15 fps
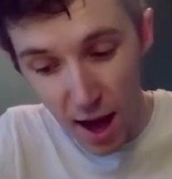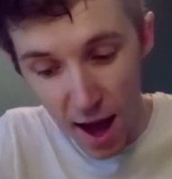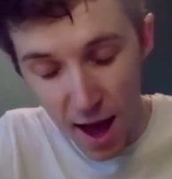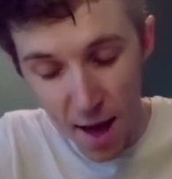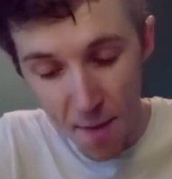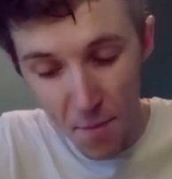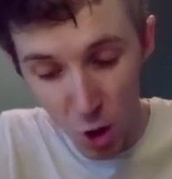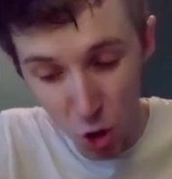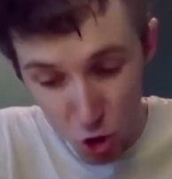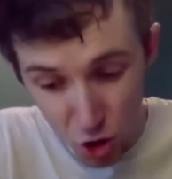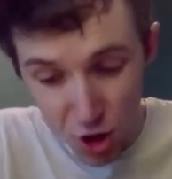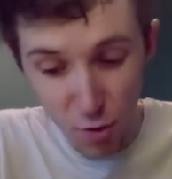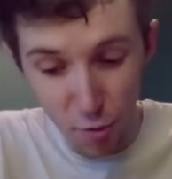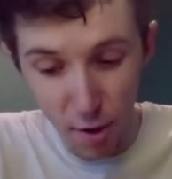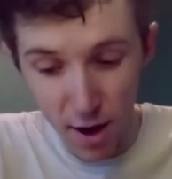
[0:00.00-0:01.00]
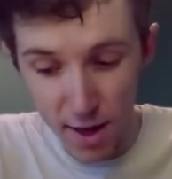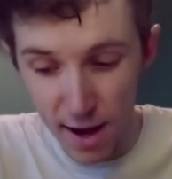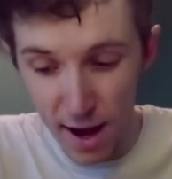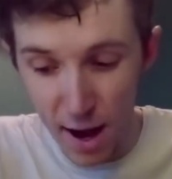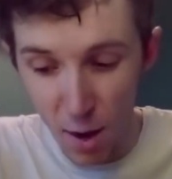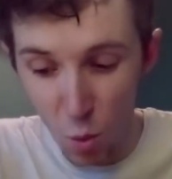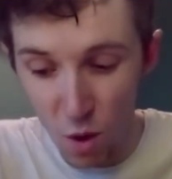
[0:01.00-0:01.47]
um, at just the right
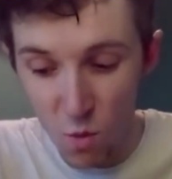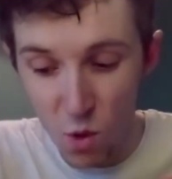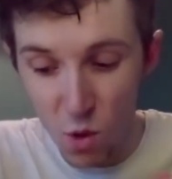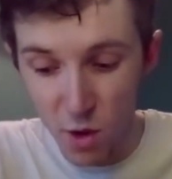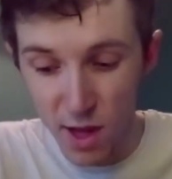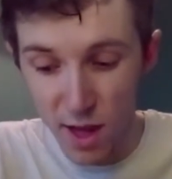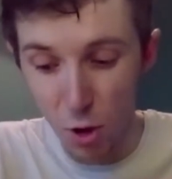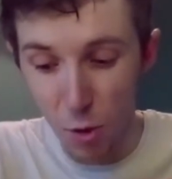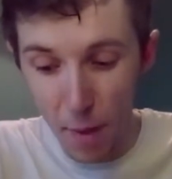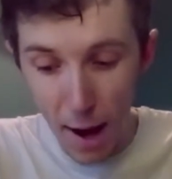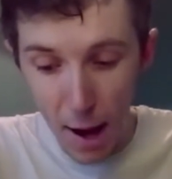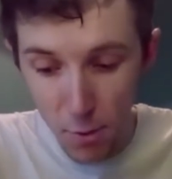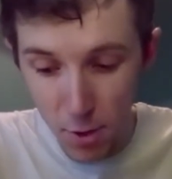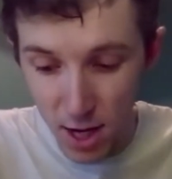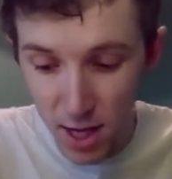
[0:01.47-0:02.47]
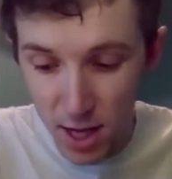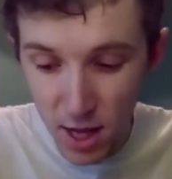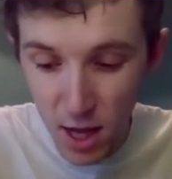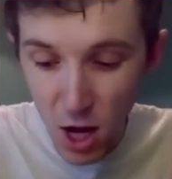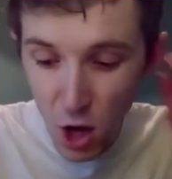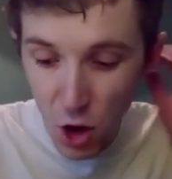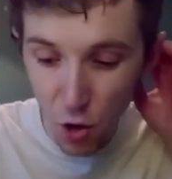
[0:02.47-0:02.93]
time, when we were still powerless,
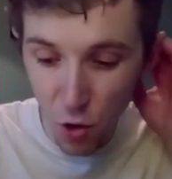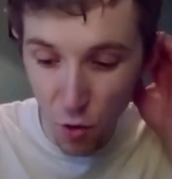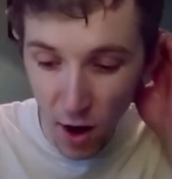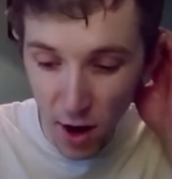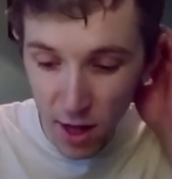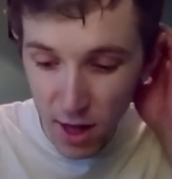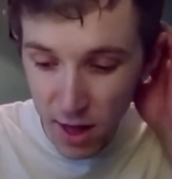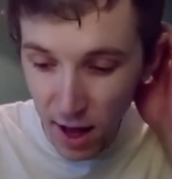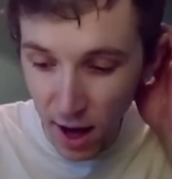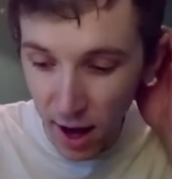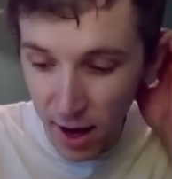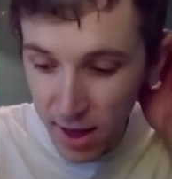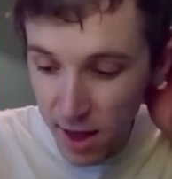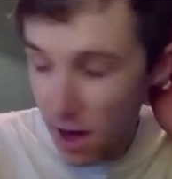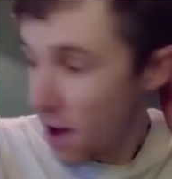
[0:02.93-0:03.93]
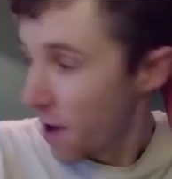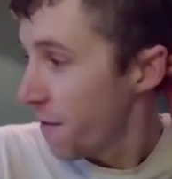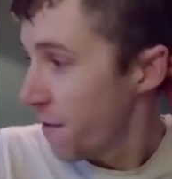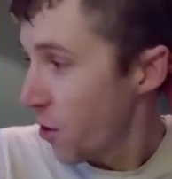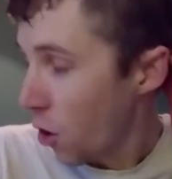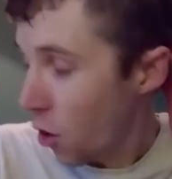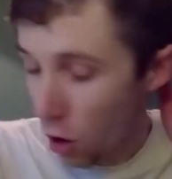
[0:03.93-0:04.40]
Christ died
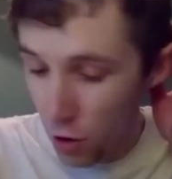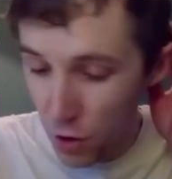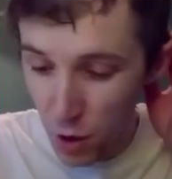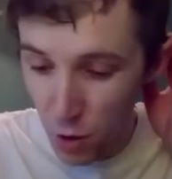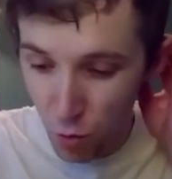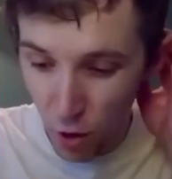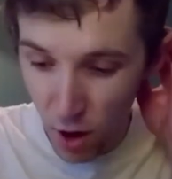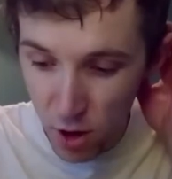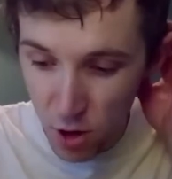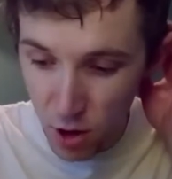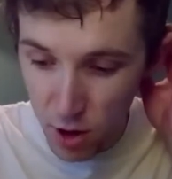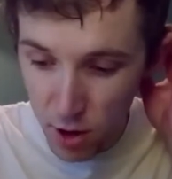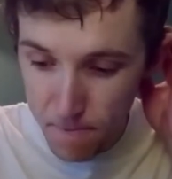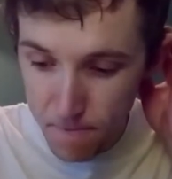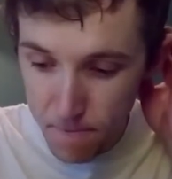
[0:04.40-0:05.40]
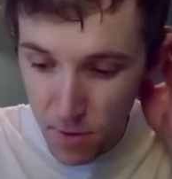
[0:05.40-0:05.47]
for the unrighteous.